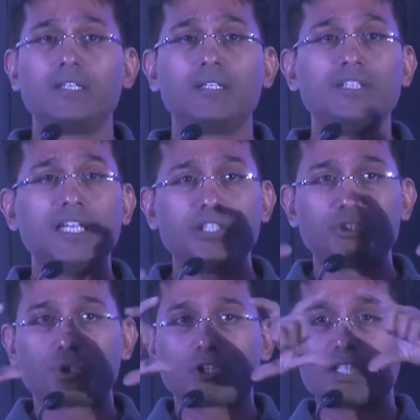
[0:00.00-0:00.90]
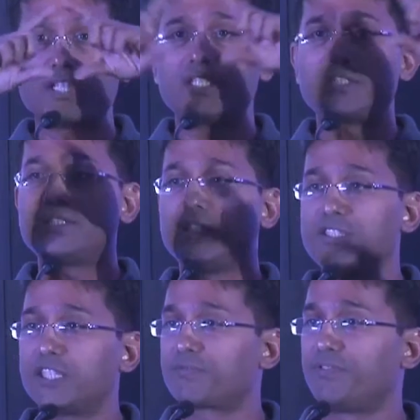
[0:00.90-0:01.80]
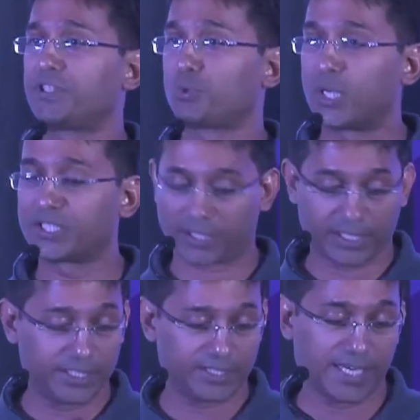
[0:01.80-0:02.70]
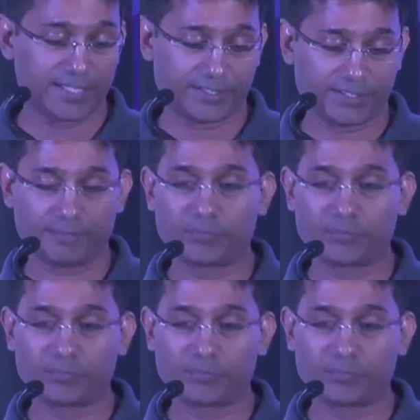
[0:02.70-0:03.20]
they ensure that it just fits one screen size.